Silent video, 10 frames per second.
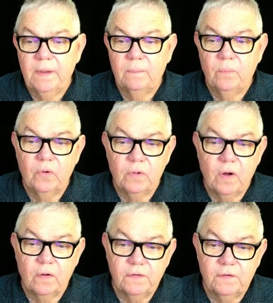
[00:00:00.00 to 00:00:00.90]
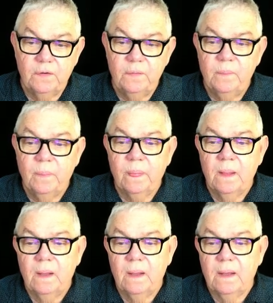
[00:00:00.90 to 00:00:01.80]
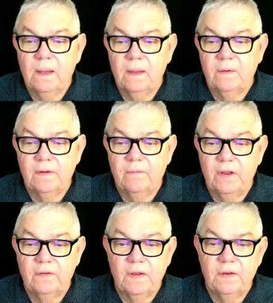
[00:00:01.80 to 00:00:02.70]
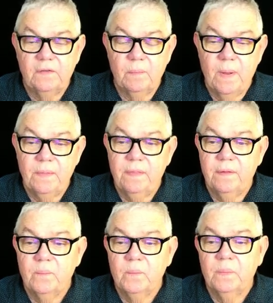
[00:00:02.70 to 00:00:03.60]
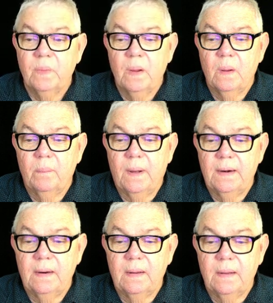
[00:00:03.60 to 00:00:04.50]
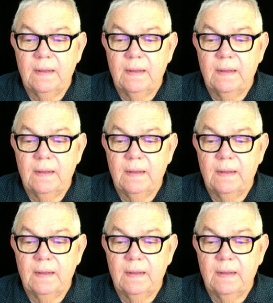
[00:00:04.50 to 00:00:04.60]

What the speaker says: It will cost you 70 cents a month, but